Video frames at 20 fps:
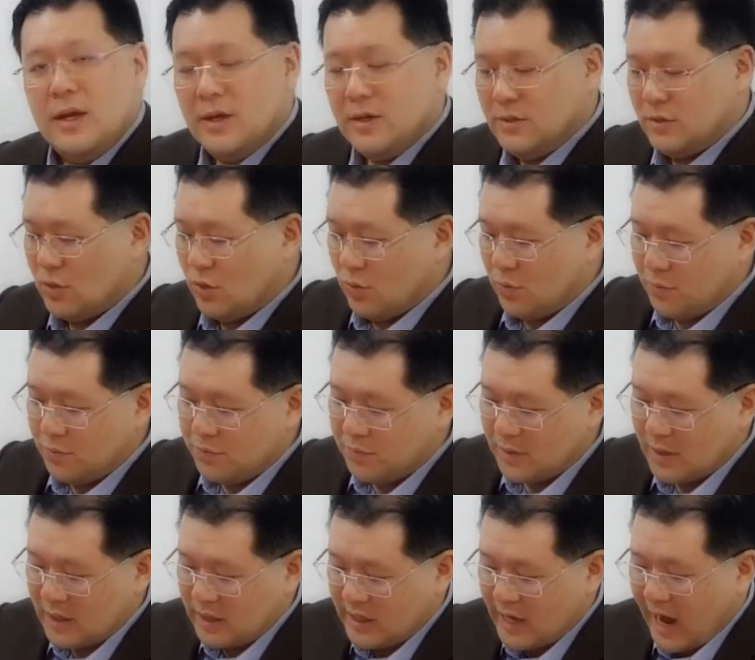So
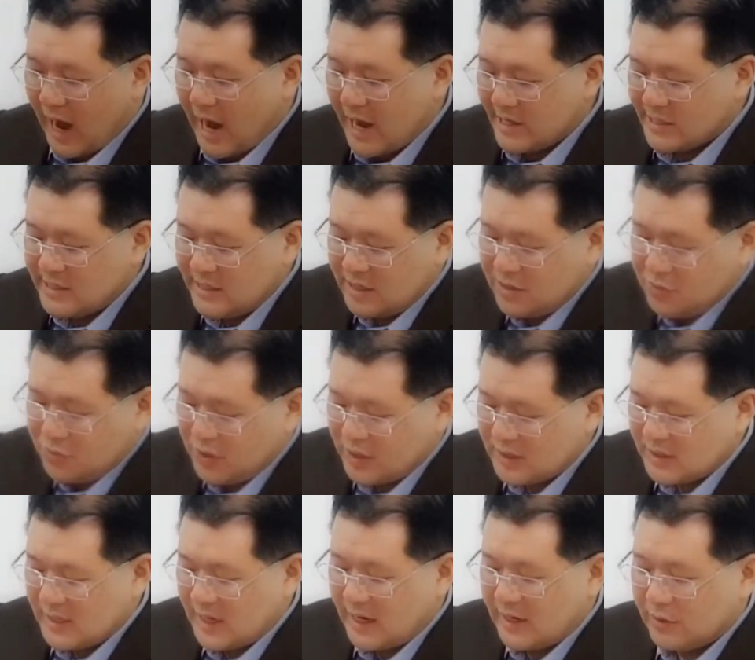the idea
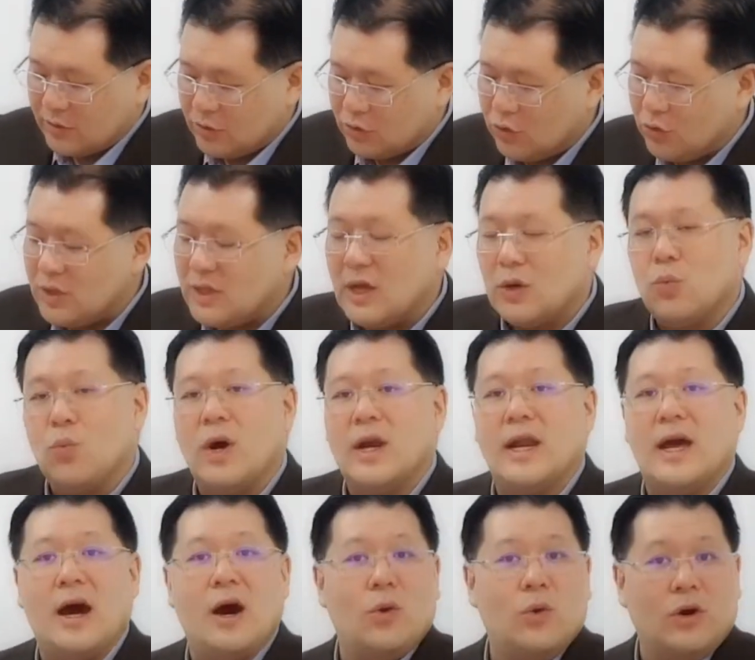is that during that 1
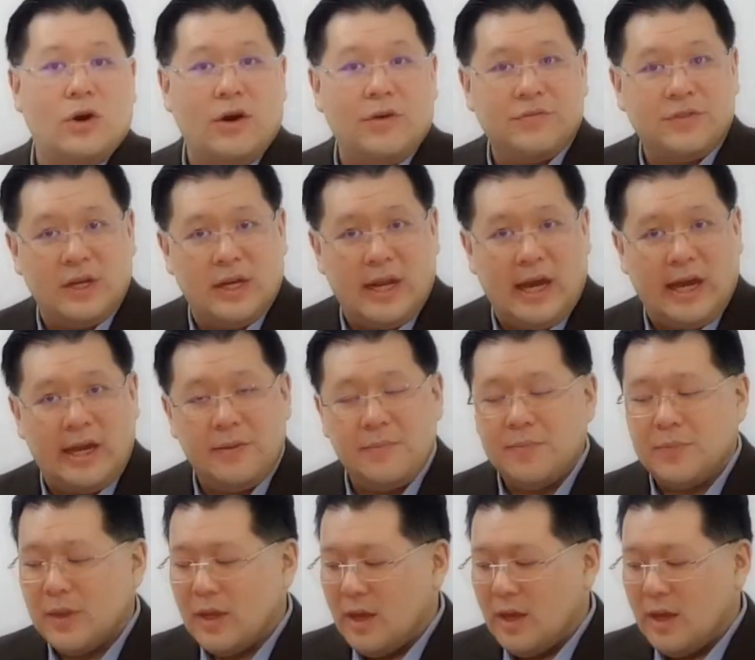hour of the day,